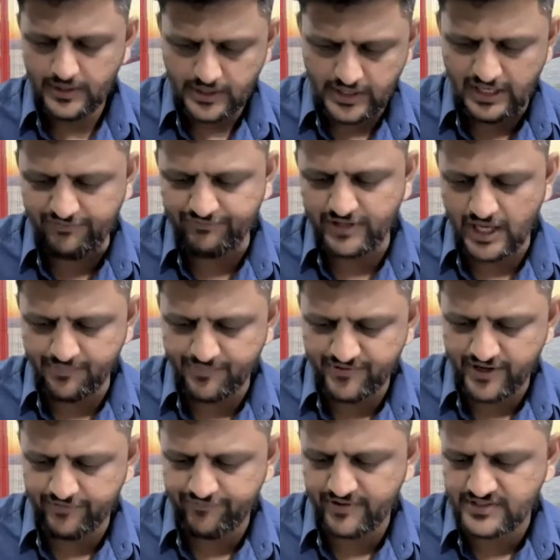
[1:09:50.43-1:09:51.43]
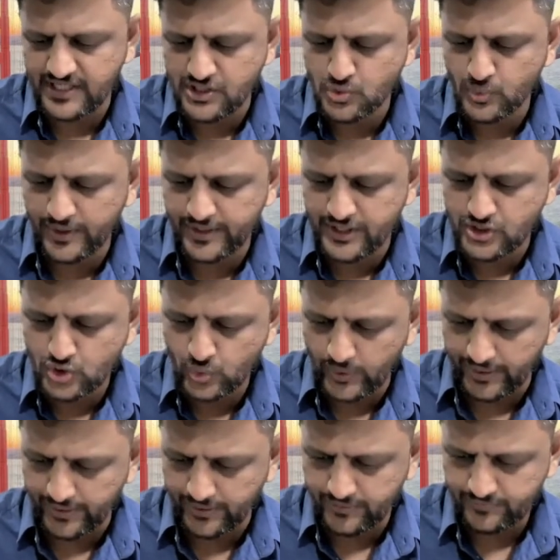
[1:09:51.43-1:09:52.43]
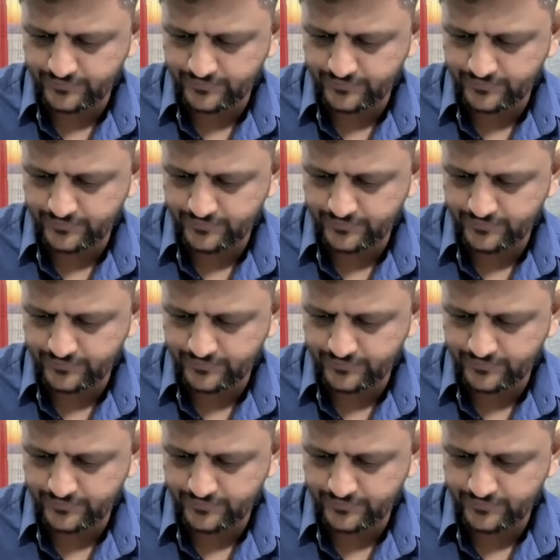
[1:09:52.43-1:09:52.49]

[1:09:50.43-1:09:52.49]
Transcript: If the FSI is 1:1,